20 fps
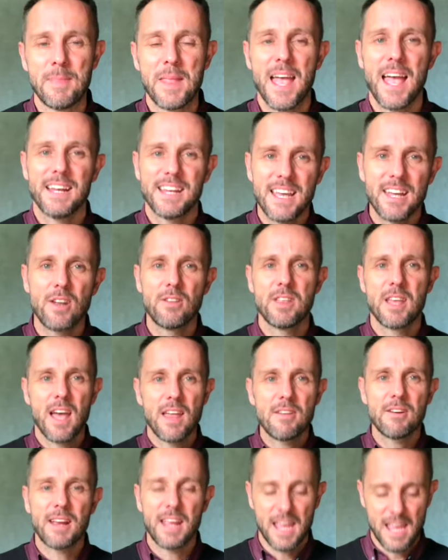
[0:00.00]
And yet, on the
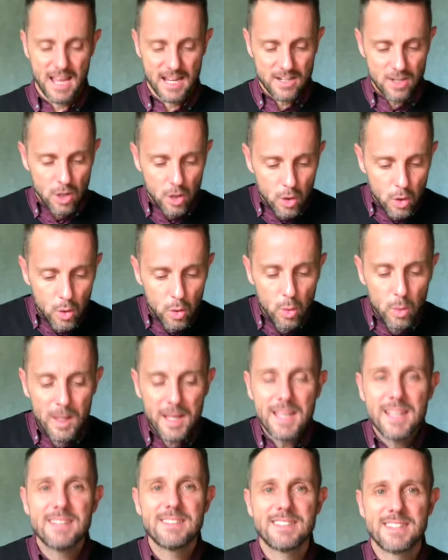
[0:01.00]
other hand, who
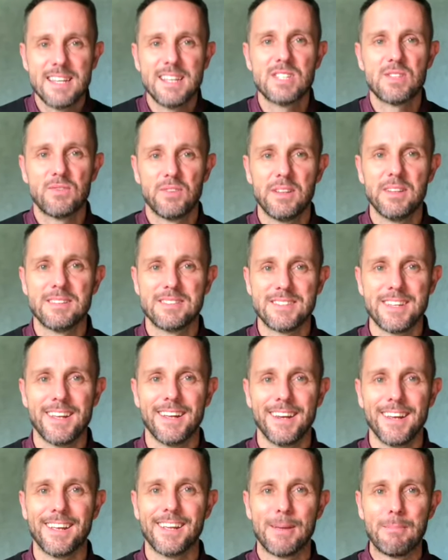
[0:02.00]
is this
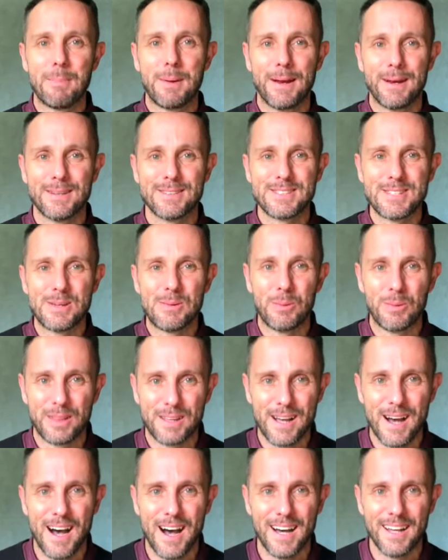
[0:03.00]
Philistine in comparison with
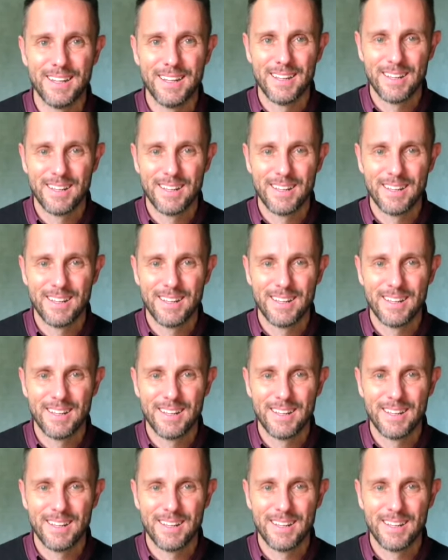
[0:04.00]
God,